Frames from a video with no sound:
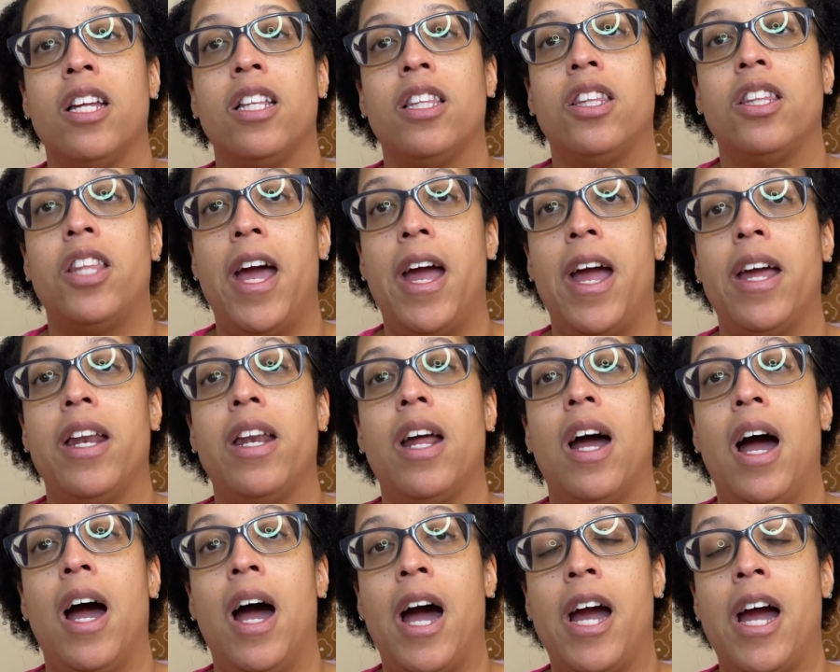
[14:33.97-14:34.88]
that
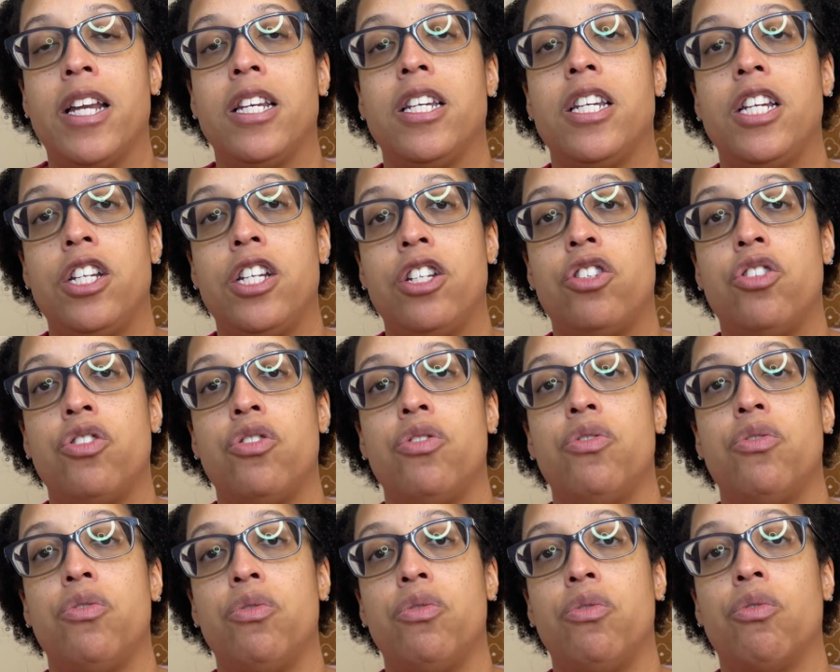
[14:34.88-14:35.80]
I need
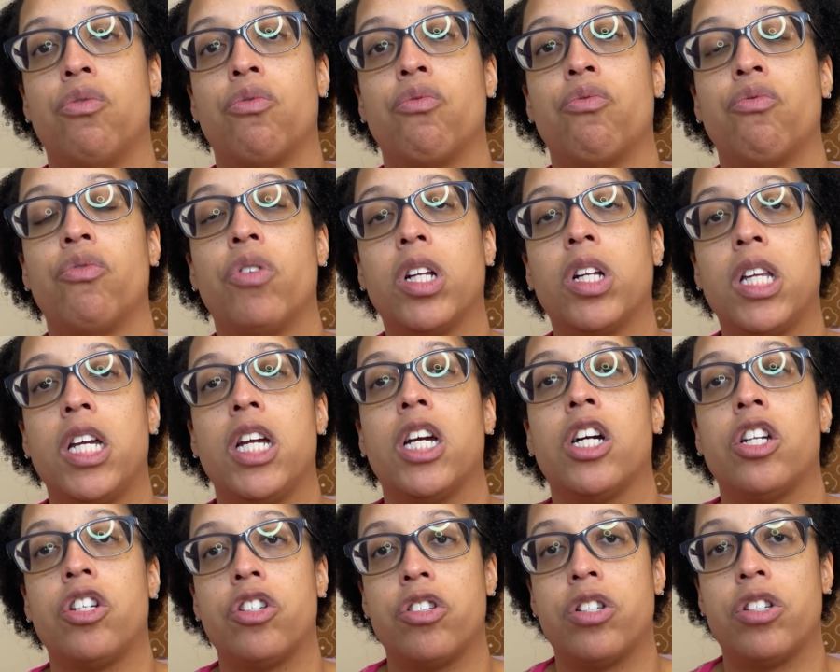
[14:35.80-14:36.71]
to really
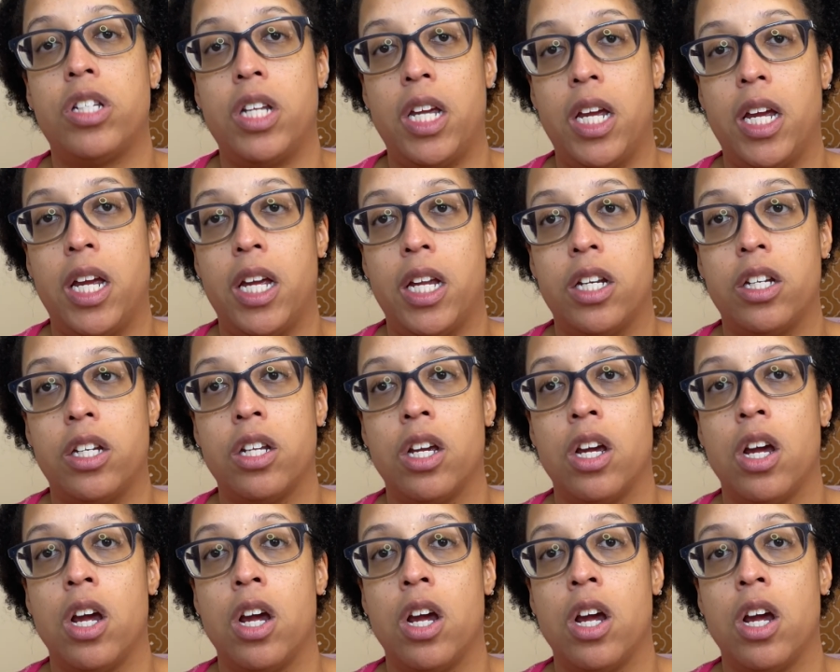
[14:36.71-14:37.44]
understand,